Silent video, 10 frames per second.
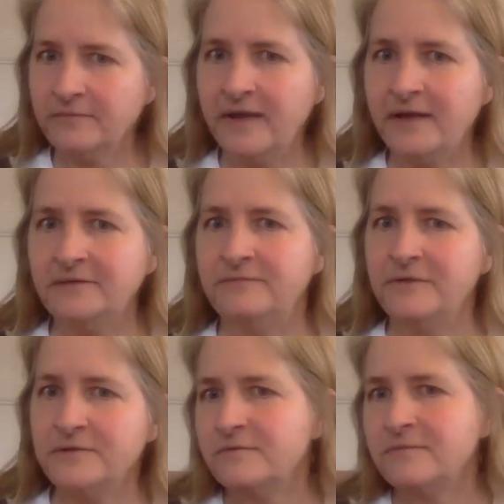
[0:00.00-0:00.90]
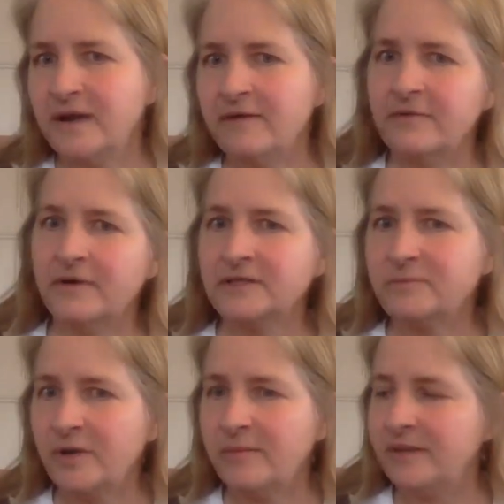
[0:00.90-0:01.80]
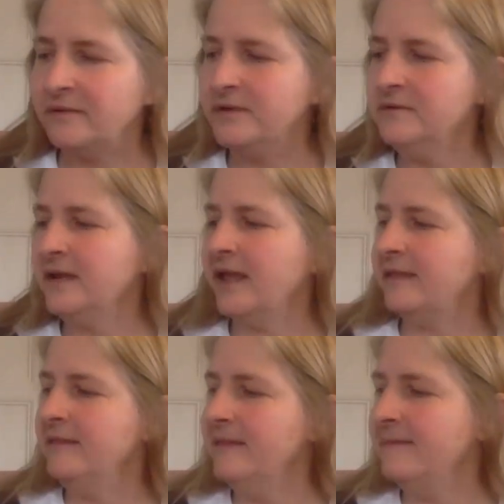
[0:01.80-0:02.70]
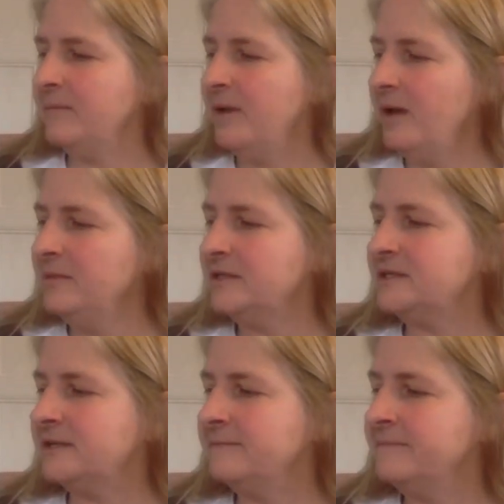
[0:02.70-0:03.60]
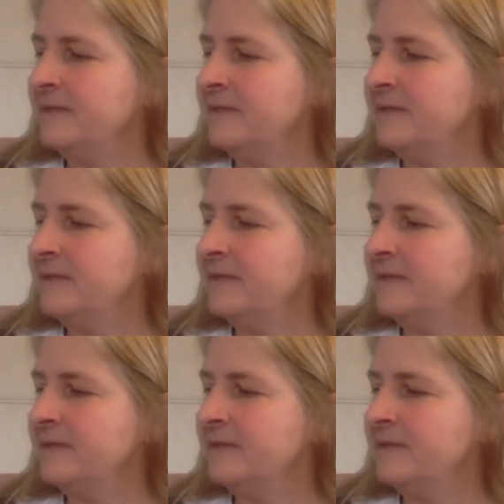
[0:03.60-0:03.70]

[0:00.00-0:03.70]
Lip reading: way to view whatever experiment they're doing, and then they publish it